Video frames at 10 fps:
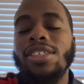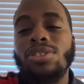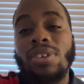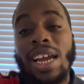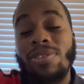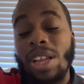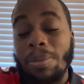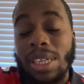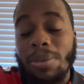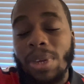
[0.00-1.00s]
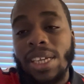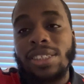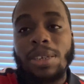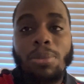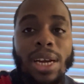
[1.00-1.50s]
draft like we did with
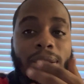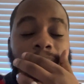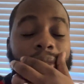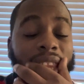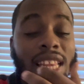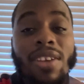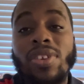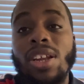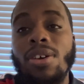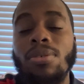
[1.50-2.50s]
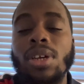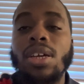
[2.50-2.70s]
AJ Brown. You never know.